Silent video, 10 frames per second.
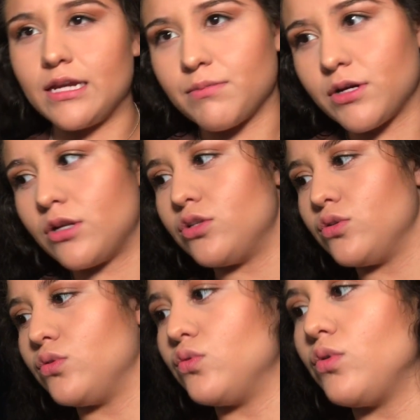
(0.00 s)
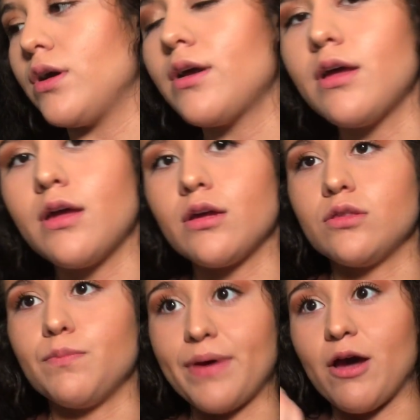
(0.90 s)
and I'm gonna do
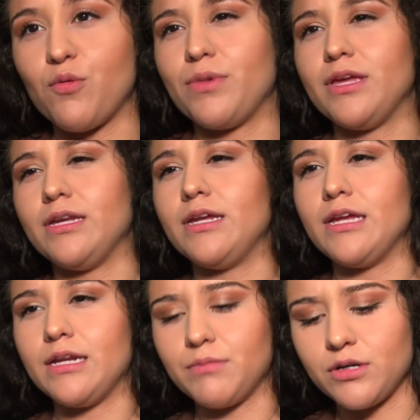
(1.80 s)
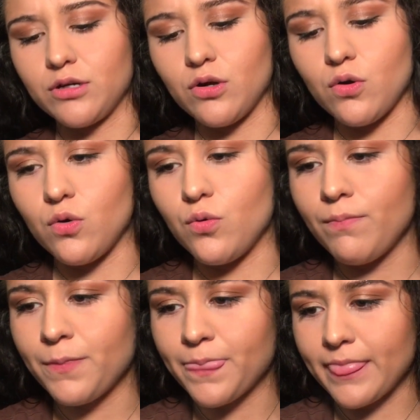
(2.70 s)
the pomade, and I'm gonna go
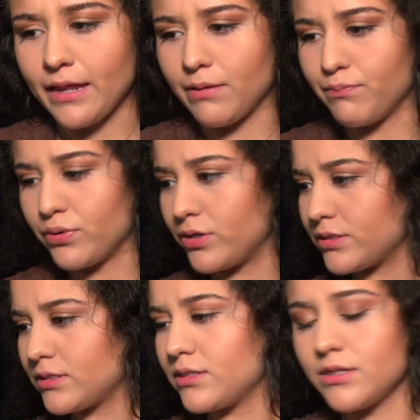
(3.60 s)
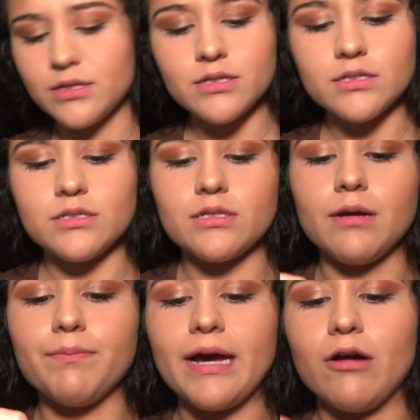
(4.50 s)
and put
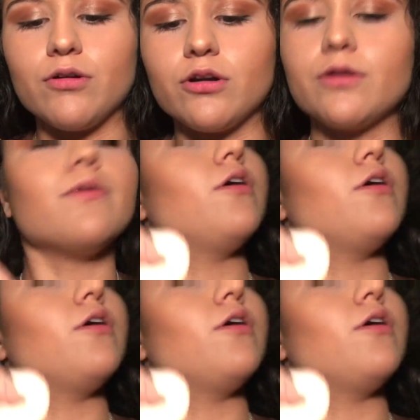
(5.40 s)
some powder